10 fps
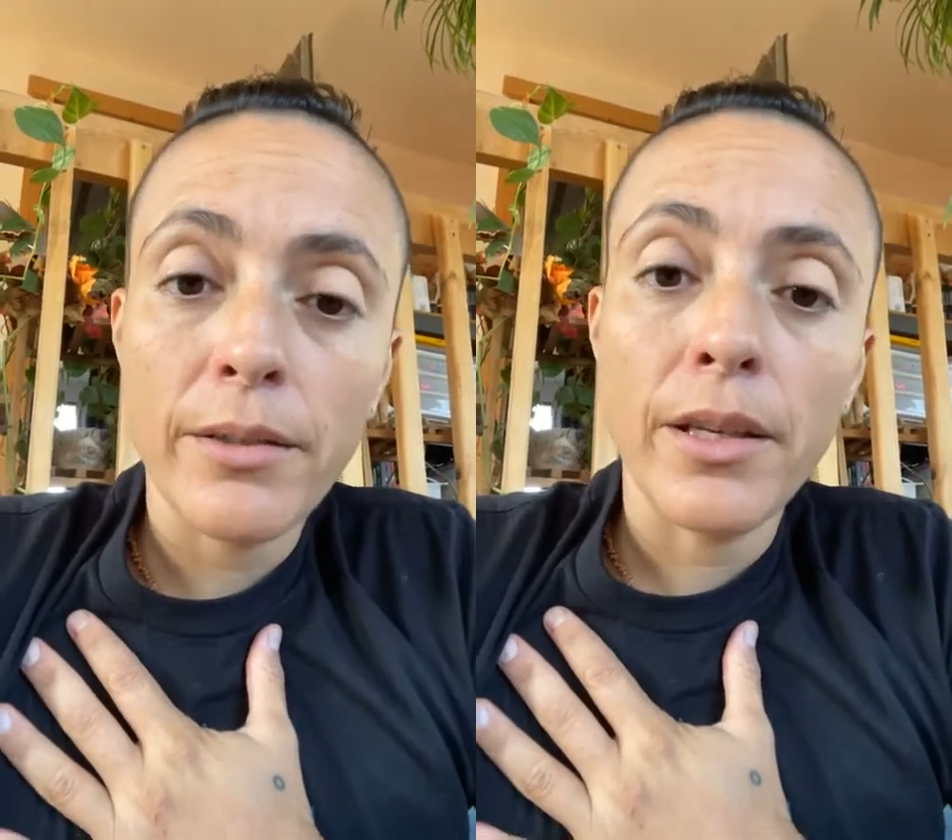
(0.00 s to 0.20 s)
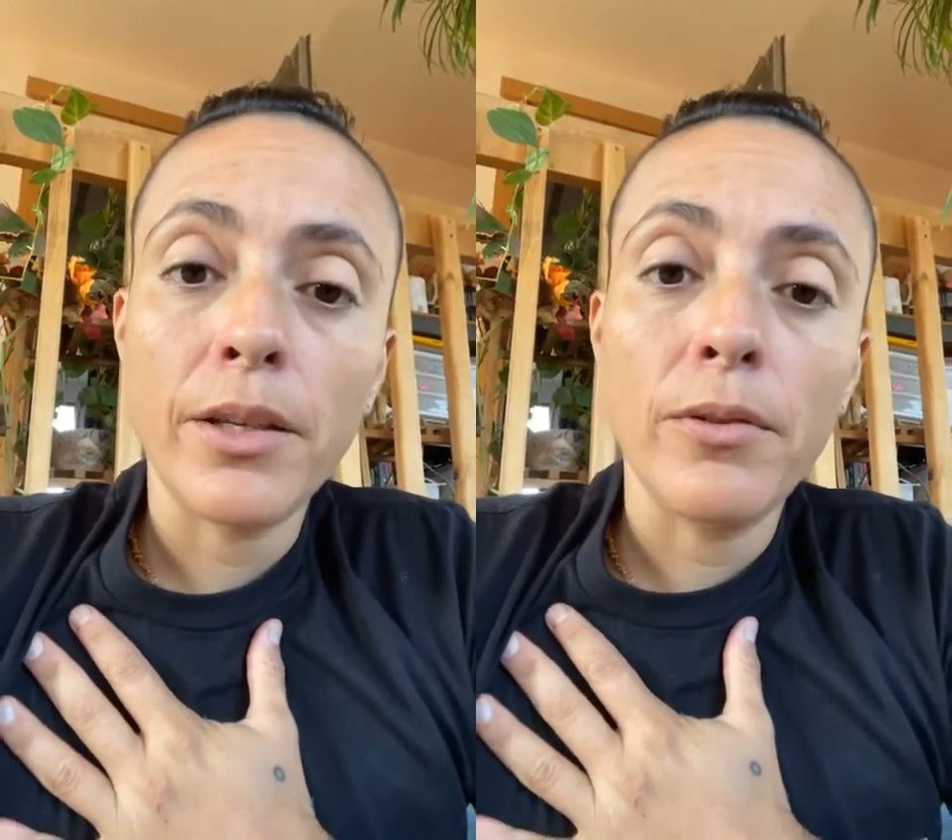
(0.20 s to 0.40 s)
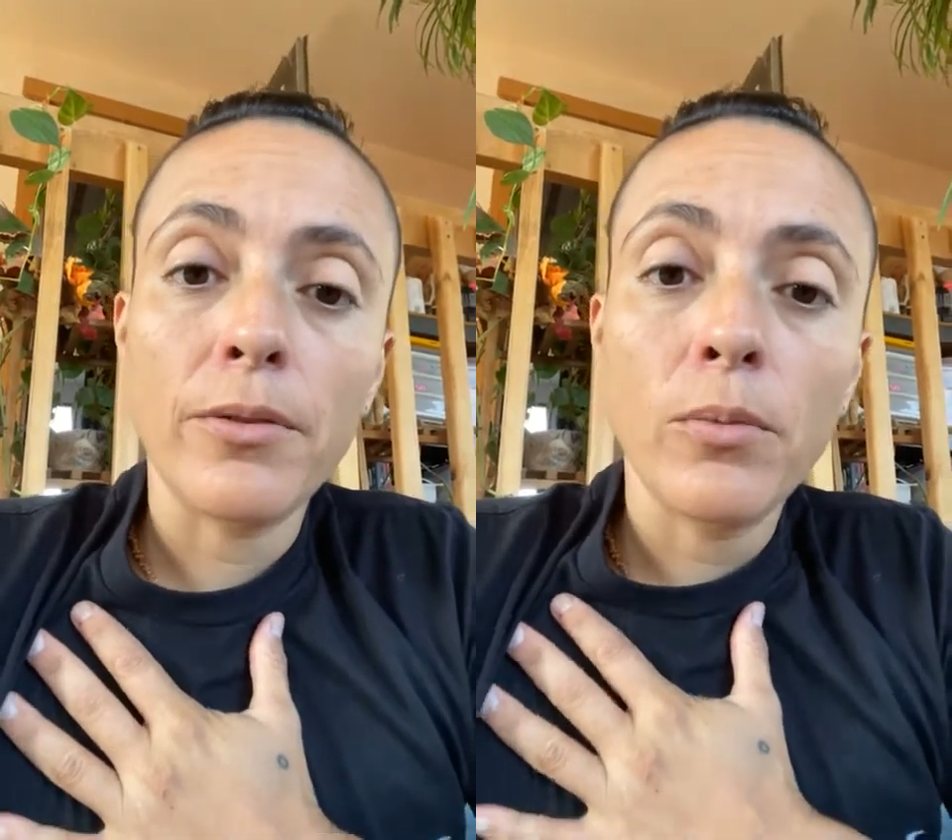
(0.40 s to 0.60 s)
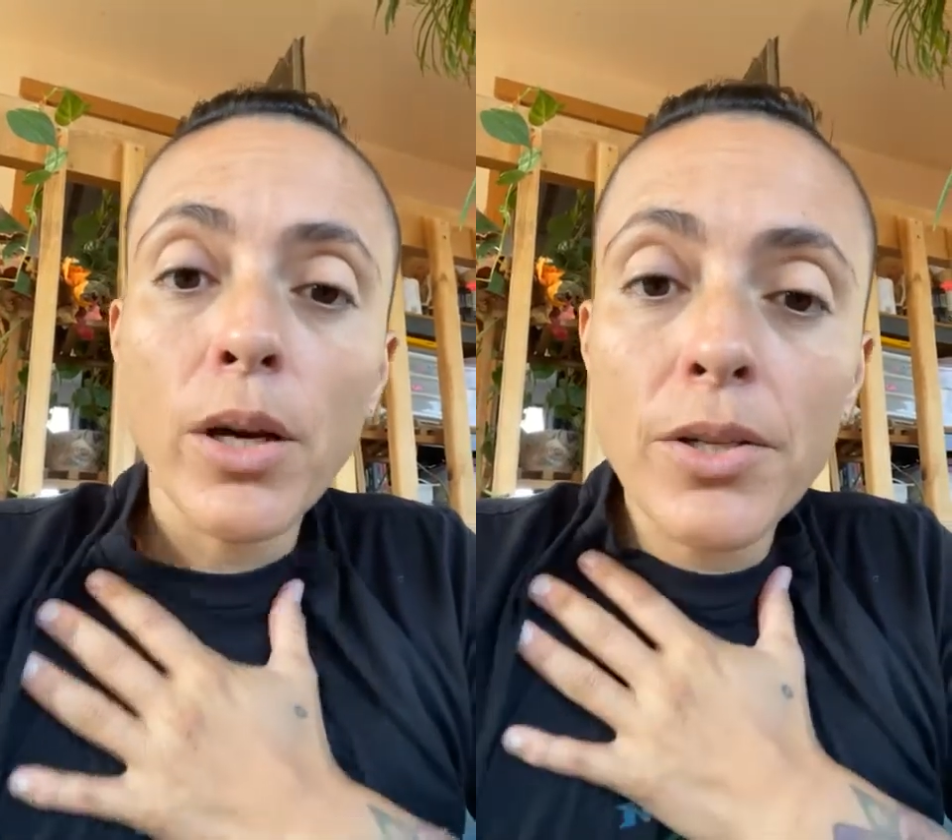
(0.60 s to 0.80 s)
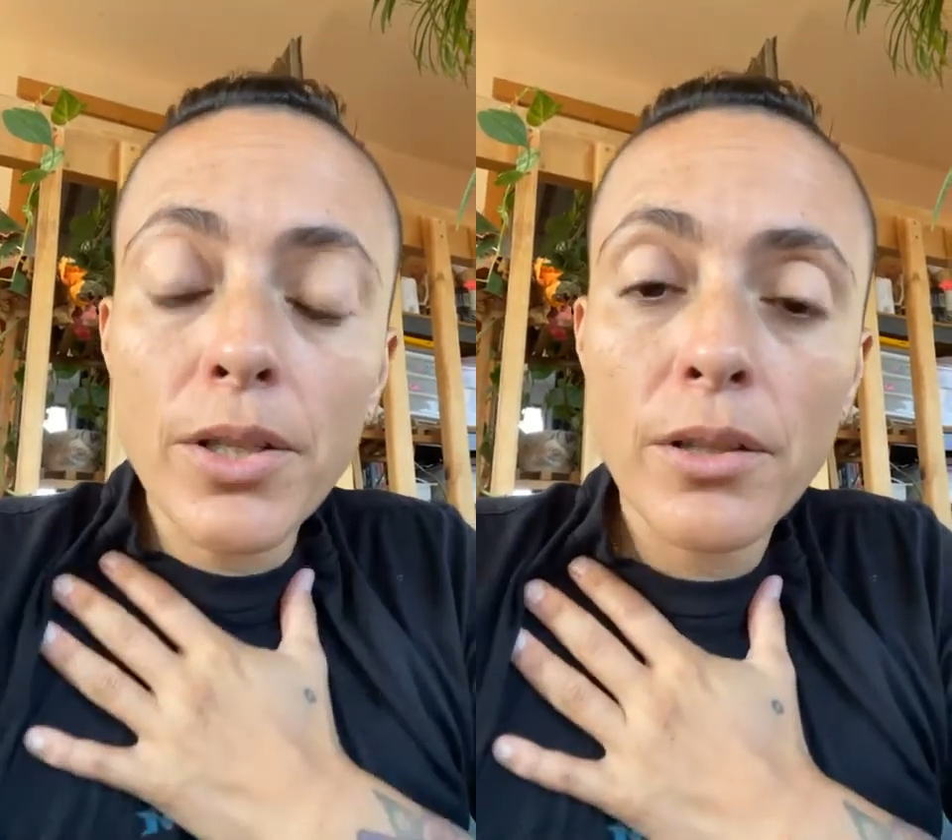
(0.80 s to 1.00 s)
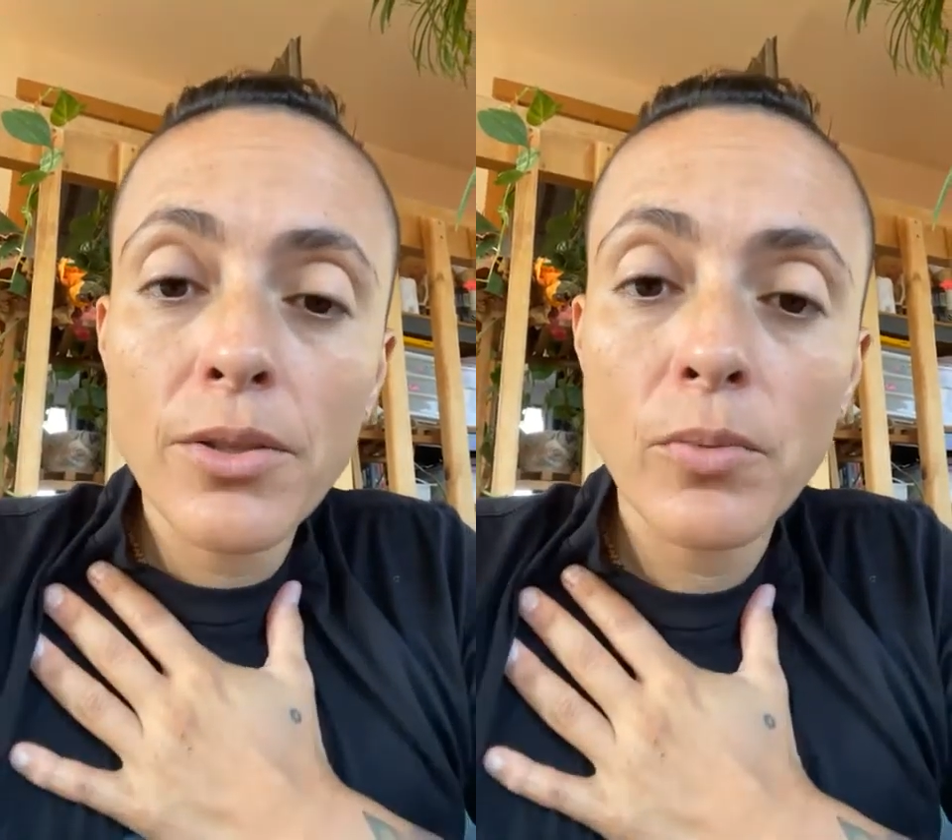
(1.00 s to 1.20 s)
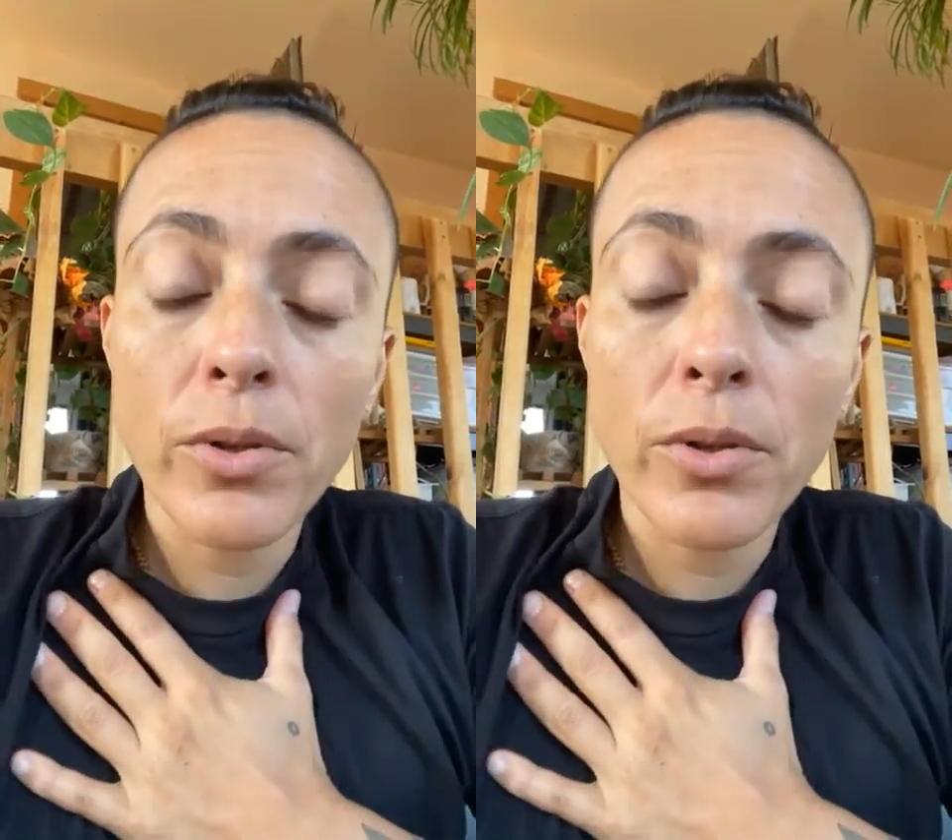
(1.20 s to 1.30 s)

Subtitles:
Thank you for watching this,